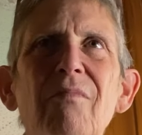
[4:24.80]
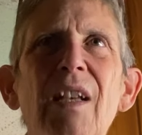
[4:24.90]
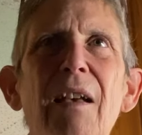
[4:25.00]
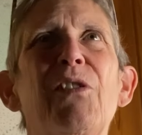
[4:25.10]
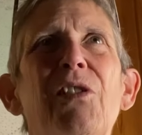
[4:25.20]

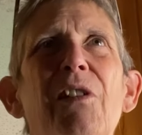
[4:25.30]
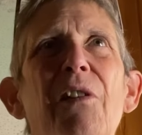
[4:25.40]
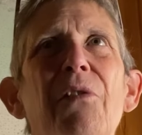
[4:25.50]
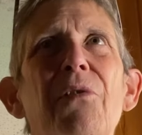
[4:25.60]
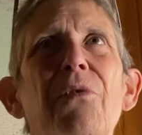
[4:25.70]
And
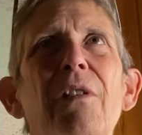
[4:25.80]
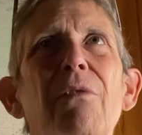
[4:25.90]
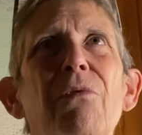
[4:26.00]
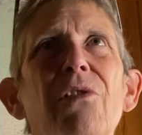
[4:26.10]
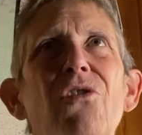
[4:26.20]
so
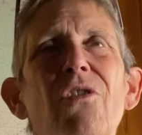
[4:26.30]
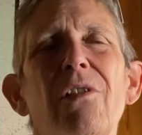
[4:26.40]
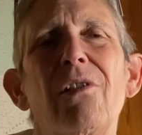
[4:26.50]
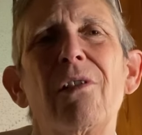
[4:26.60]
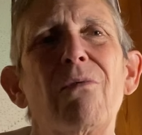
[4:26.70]
it was
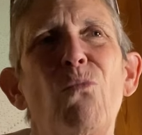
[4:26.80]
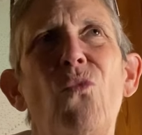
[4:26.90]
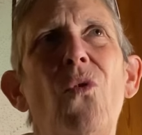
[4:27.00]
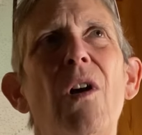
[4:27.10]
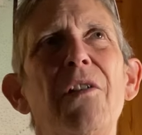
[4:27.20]
just
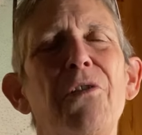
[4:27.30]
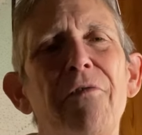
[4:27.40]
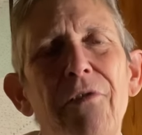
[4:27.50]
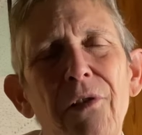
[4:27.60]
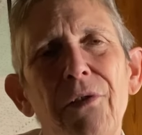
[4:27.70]

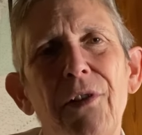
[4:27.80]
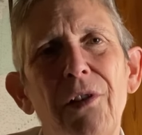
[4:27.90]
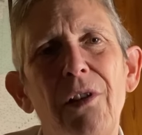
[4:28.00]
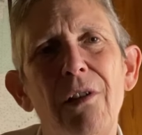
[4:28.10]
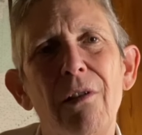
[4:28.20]
wonderful to
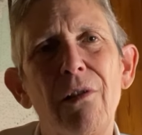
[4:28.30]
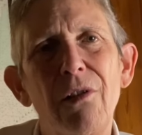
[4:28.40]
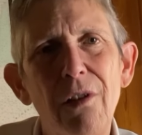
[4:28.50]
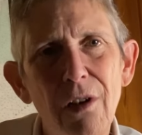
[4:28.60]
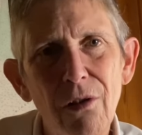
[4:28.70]
see the
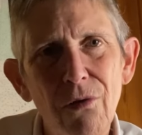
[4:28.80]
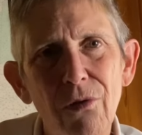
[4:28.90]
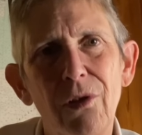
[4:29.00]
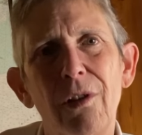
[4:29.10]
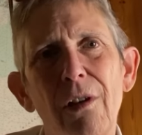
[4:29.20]
good
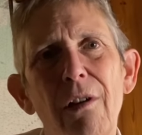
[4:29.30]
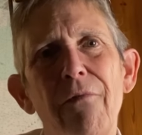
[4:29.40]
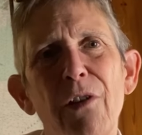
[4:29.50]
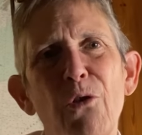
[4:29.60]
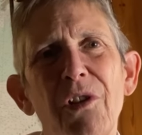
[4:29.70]
news
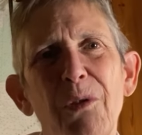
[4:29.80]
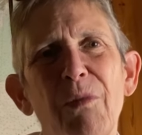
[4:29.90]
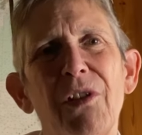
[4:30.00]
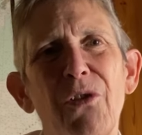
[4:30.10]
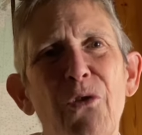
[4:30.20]
of the
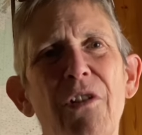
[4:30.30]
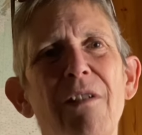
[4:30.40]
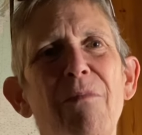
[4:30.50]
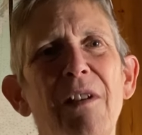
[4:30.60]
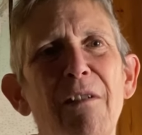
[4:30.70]
Christmas
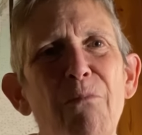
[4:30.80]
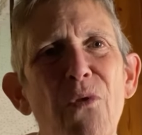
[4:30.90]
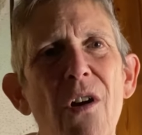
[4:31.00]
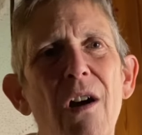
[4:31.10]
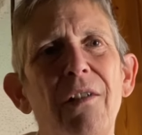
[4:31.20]
story being
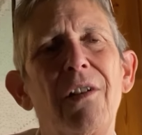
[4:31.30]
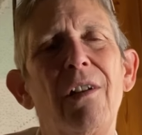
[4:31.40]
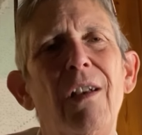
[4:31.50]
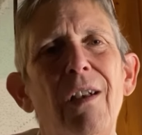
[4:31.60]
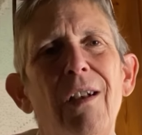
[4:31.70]
brought
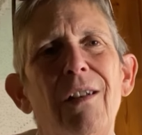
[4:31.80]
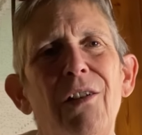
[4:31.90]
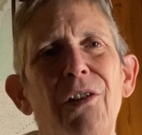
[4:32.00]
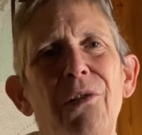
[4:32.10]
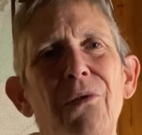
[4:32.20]

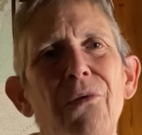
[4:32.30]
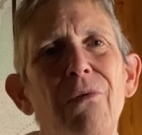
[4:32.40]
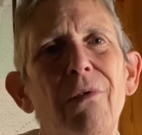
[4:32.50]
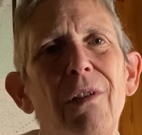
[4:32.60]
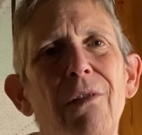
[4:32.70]
to
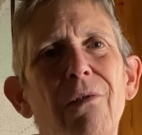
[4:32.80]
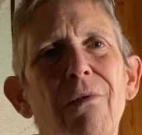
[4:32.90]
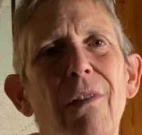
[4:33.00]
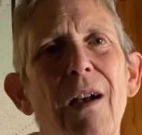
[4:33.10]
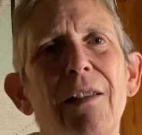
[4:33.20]

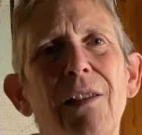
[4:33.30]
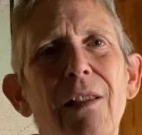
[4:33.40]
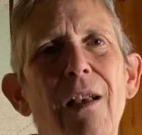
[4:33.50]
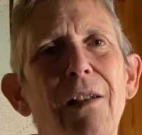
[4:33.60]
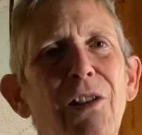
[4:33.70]
to lots
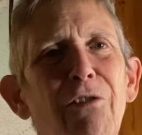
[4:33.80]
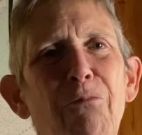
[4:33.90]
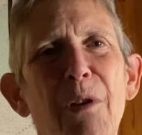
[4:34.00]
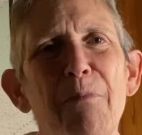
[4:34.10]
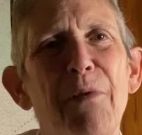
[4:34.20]
and lots
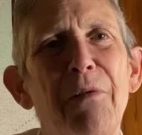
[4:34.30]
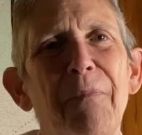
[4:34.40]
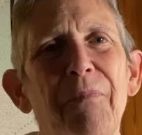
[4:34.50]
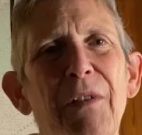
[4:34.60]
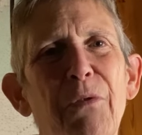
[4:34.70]
of people.
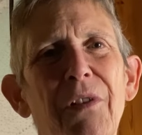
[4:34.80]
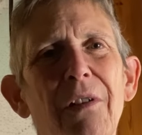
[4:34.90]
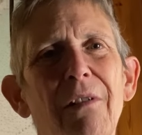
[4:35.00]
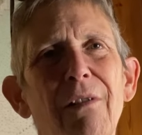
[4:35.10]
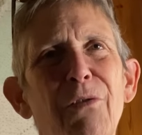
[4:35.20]
It was
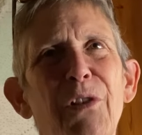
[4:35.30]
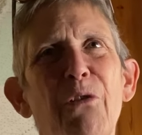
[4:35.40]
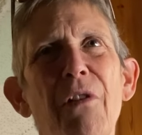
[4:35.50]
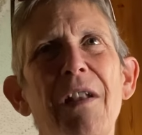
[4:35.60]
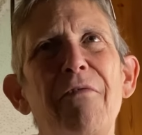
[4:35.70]
a it was a
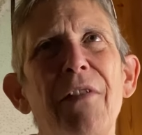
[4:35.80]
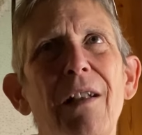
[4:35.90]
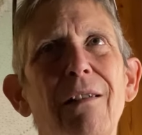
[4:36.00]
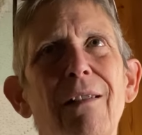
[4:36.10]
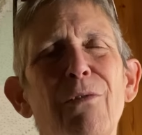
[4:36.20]
great
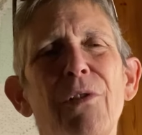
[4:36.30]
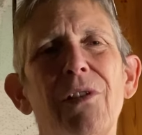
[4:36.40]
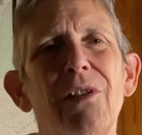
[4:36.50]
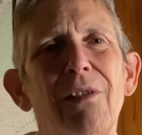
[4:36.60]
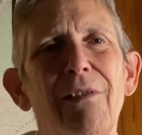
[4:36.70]
event. There
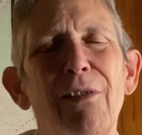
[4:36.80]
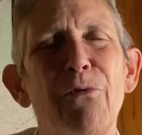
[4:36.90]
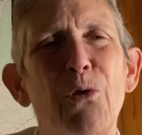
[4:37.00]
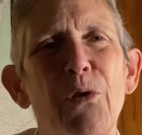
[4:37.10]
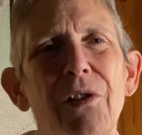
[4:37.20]
was,
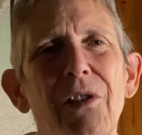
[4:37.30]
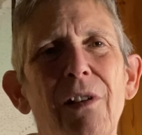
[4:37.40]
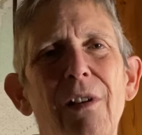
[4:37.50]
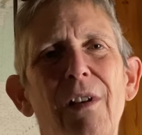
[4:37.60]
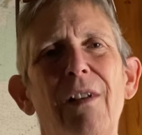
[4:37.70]
of course,
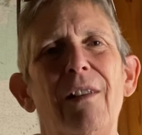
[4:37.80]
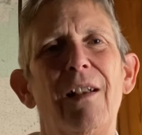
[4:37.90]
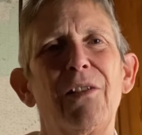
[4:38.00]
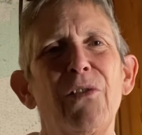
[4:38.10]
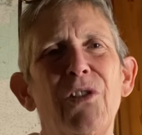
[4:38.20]

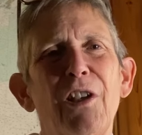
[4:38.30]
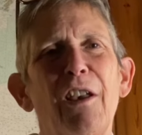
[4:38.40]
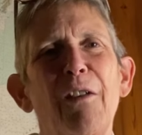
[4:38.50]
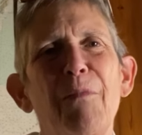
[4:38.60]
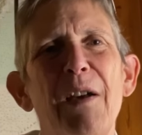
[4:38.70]
lots of
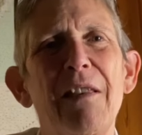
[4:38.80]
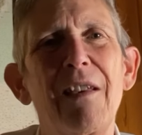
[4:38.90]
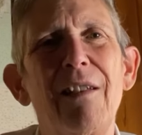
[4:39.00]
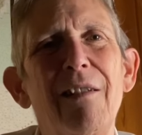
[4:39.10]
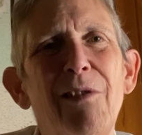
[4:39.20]
singing by the
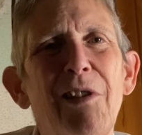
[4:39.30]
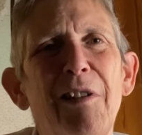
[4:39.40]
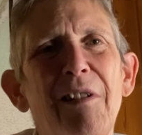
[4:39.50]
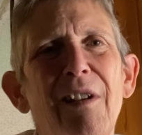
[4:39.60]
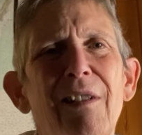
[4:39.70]
kids
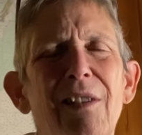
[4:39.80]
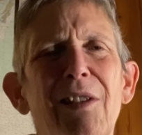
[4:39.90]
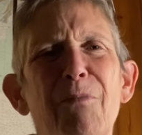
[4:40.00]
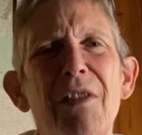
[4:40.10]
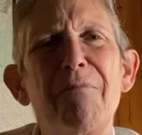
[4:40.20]
and, and
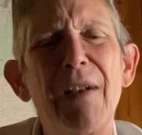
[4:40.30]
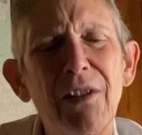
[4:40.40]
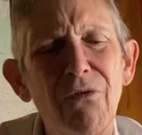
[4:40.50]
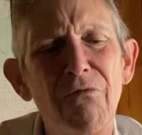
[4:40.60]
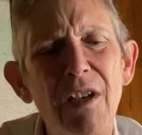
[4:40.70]
some of the
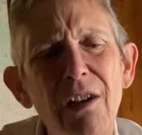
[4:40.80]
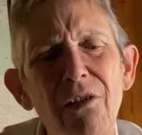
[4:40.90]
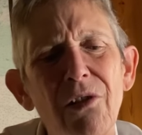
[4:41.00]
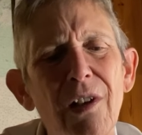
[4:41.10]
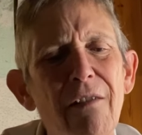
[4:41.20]
best
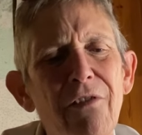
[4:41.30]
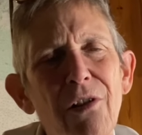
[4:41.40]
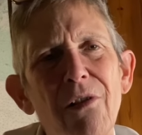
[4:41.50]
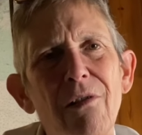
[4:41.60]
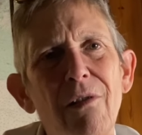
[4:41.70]
readers I've
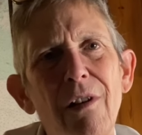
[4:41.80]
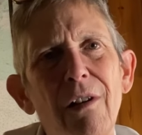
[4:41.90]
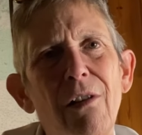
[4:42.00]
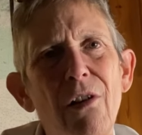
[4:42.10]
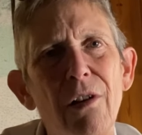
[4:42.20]
heard
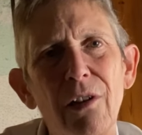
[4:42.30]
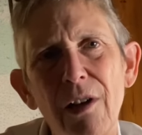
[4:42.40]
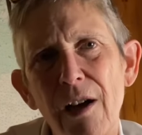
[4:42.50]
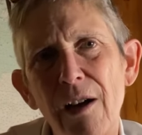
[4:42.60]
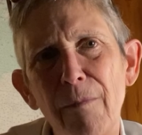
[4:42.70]
in a long
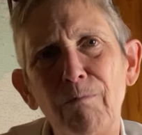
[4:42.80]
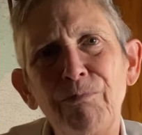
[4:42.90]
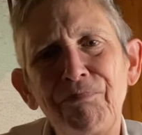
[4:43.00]
time.